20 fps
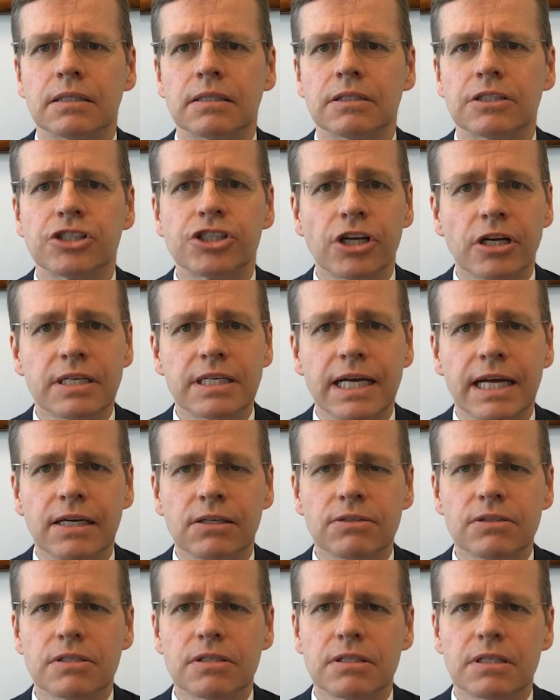
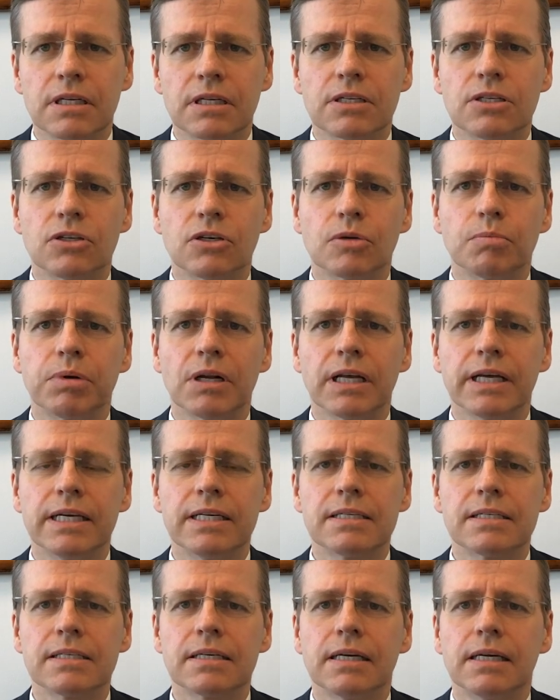shutdowns that took
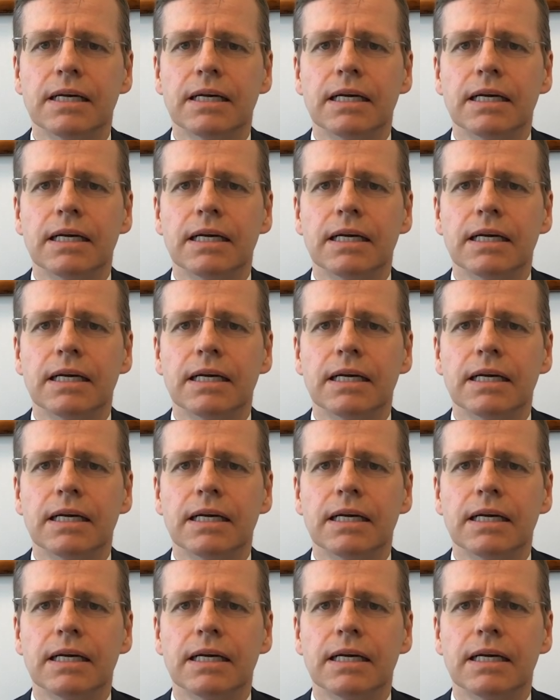place.